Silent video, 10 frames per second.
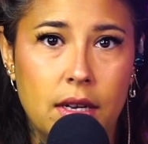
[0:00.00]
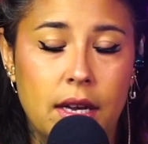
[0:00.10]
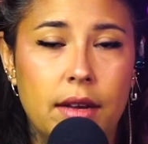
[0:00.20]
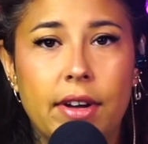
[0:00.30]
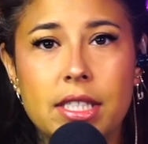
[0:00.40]

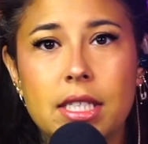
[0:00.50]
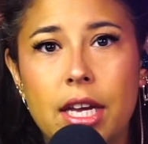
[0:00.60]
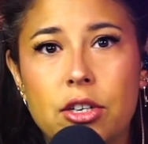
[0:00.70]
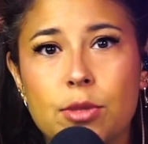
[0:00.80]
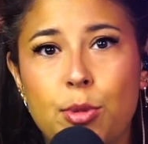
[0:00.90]

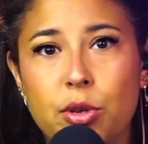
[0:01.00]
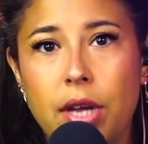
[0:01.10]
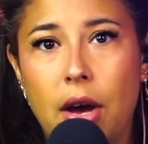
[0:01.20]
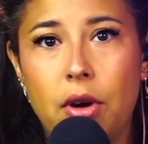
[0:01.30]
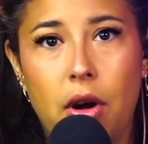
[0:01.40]
Investigators pulled
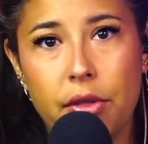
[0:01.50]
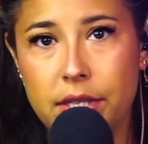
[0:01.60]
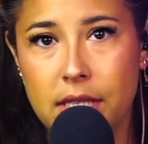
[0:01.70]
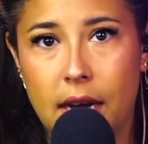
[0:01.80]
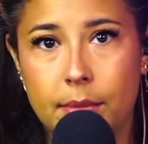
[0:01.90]
out all the
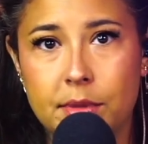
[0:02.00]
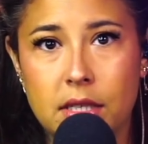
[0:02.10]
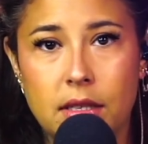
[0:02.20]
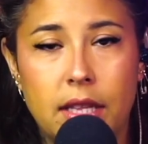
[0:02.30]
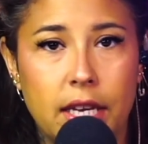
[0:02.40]

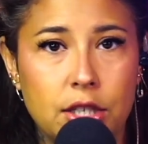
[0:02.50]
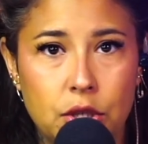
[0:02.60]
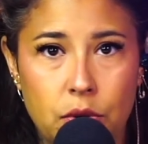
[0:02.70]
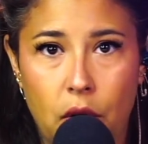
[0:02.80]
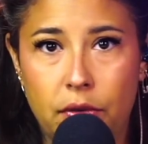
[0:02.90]
stops. They
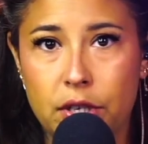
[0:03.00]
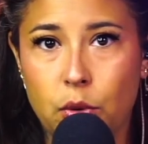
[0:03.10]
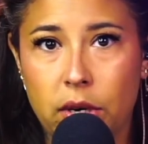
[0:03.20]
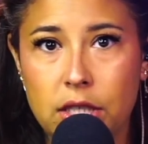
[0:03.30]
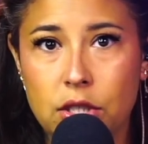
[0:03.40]
issued over
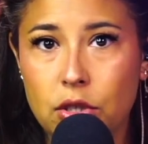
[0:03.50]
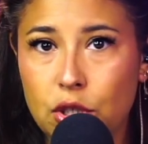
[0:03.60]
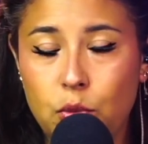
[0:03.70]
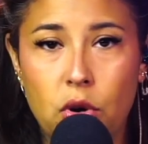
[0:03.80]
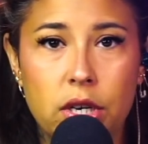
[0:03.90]
20
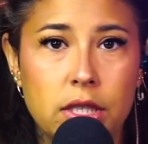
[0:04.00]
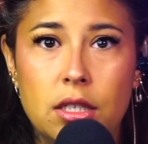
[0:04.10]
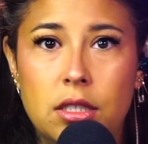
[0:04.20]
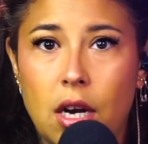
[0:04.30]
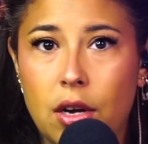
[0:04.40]
search
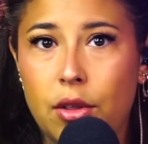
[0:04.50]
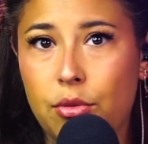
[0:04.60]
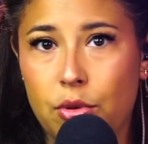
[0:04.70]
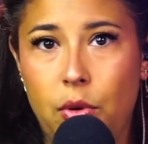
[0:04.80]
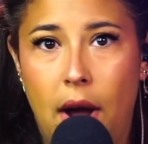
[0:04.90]
warrants, dug
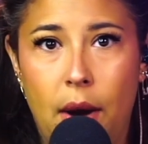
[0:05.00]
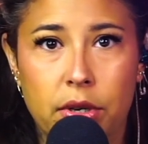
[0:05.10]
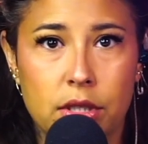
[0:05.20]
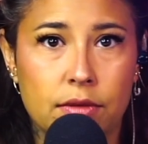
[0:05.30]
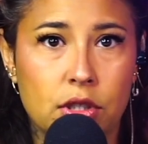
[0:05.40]
through
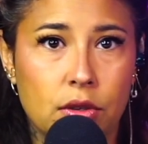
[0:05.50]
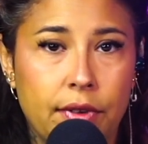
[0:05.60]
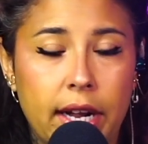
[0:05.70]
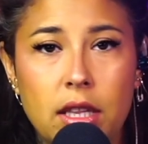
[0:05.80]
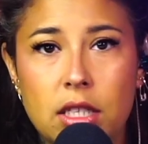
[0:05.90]
hours of
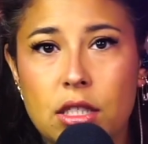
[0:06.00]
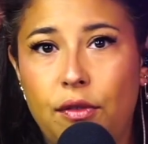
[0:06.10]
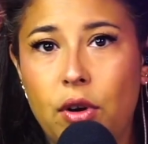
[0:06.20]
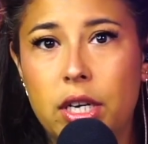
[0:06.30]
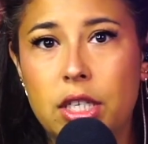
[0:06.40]
surveillance
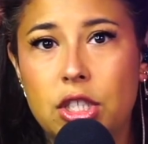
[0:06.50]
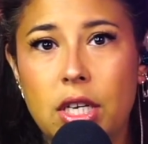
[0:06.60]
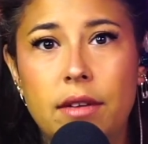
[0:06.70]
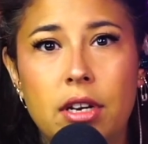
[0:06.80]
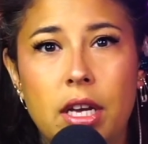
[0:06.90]
footage,
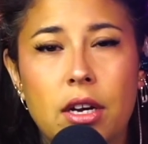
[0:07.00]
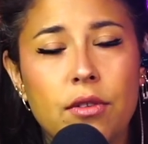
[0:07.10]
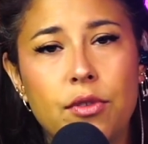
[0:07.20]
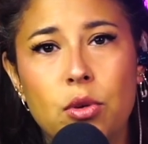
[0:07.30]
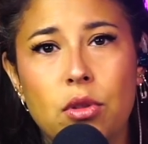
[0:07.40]
even
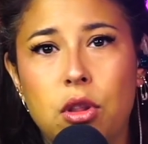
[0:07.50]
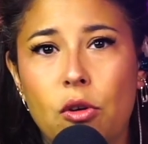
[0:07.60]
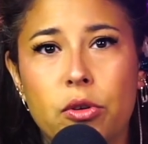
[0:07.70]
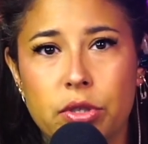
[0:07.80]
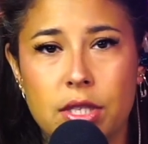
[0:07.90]
interviewed
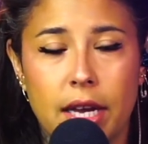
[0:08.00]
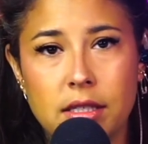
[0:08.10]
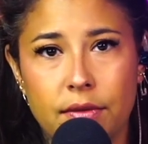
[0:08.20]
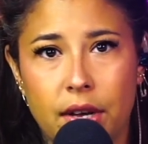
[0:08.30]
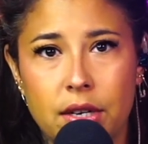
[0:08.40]
local
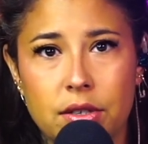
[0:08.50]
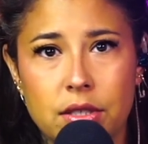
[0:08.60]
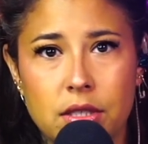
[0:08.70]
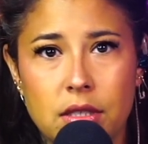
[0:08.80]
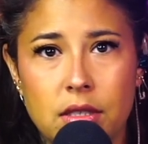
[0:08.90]
sex
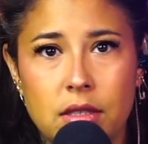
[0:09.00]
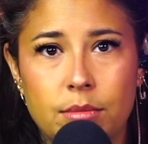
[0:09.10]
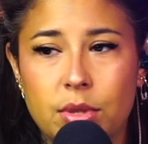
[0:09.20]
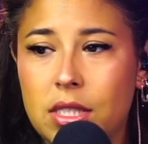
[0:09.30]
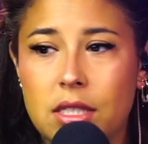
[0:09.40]
offenders.
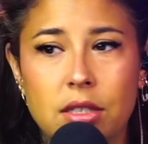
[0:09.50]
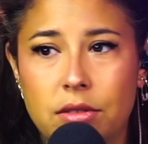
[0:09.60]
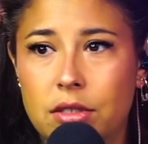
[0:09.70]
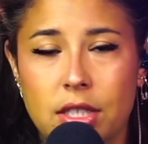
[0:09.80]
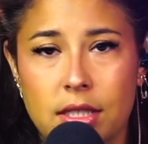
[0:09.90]
But
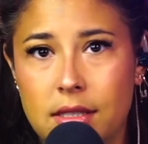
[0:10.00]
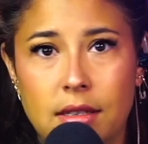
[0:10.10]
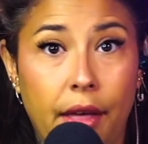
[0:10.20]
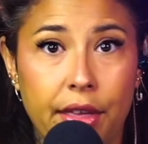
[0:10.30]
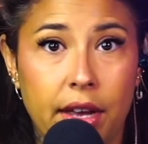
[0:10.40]
still just
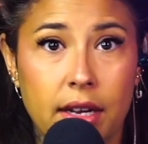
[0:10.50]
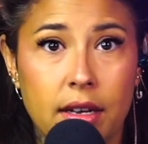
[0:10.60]
nothing.